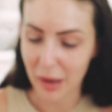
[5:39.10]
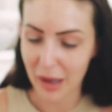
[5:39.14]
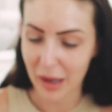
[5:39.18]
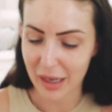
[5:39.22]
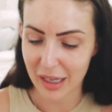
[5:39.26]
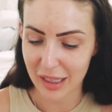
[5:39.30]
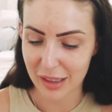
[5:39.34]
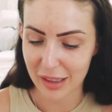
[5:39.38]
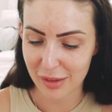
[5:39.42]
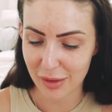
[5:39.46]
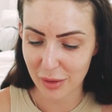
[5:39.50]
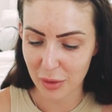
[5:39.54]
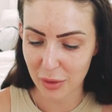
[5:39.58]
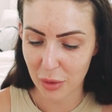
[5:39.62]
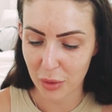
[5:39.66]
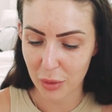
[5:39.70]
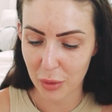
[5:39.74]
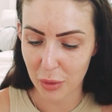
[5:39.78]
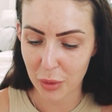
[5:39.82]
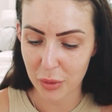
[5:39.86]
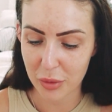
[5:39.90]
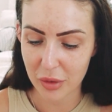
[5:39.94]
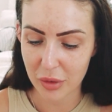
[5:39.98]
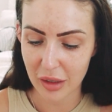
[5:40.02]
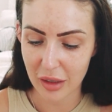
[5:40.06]
but it's
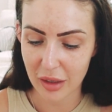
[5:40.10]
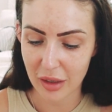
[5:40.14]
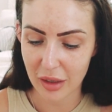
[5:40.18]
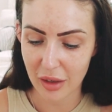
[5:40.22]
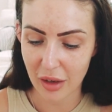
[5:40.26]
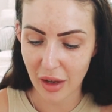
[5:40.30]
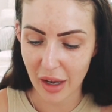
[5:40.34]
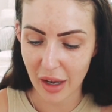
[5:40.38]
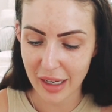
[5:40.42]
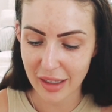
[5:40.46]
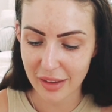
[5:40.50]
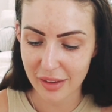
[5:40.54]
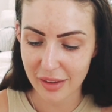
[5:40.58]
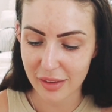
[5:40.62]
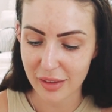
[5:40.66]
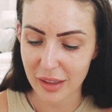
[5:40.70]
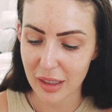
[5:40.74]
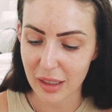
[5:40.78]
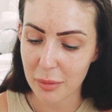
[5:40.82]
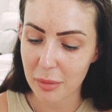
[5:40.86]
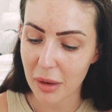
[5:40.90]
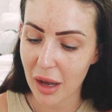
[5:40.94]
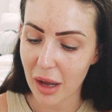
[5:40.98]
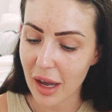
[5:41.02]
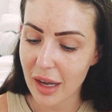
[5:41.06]
called
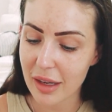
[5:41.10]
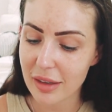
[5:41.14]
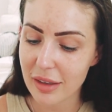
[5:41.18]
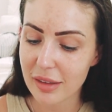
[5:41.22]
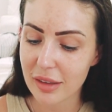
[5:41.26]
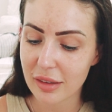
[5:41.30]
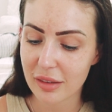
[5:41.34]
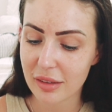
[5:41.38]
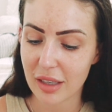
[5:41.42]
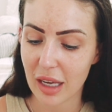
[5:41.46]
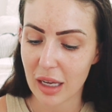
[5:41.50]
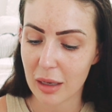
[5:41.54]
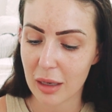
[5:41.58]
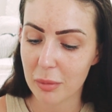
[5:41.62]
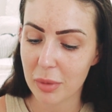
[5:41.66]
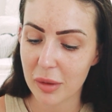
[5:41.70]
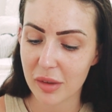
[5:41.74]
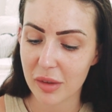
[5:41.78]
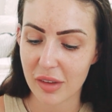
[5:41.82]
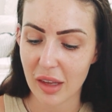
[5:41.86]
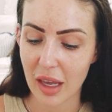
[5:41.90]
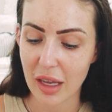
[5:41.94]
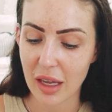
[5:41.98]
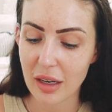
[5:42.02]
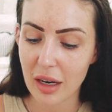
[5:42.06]
niacinamide
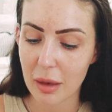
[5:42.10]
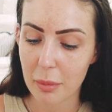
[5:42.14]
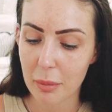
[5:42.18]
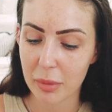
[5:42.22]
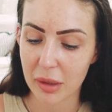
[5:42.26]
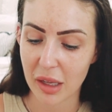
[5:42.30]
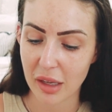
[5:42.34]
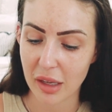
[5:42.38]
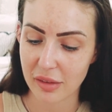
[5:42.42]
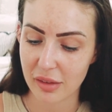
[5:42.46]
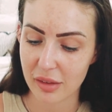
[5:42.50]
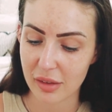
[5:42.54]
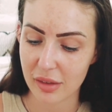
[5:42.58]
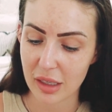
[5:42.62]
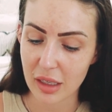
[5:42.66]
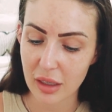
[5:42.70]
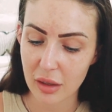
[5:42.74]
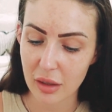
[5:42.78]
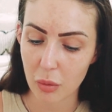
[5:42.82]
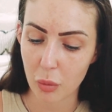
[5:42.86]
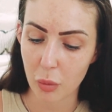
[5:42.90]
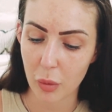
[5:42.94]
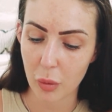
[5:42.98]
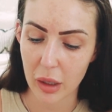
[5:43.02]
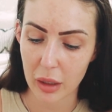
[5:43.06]
10% plus zinc
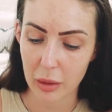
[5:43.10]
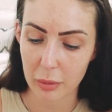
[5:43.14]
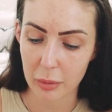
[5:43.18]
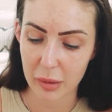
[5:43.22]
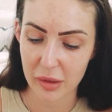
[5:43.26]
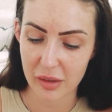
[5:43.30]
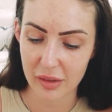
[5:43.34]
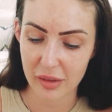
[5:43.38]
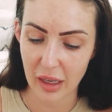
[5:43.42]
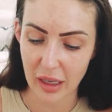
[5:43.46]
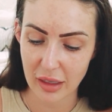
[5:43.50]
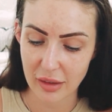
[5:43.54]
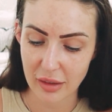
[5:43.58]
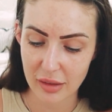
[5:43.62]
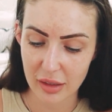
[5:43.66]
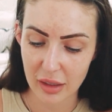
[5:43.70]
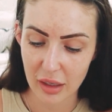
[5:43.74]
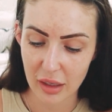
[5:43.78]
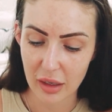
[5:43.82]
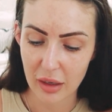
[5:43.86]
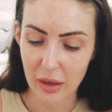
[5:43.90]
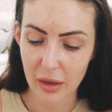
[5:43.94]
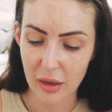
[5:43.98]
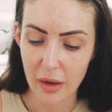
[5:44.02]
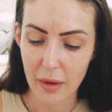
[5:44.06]

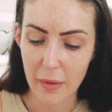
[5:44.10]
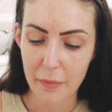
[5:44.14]
1%.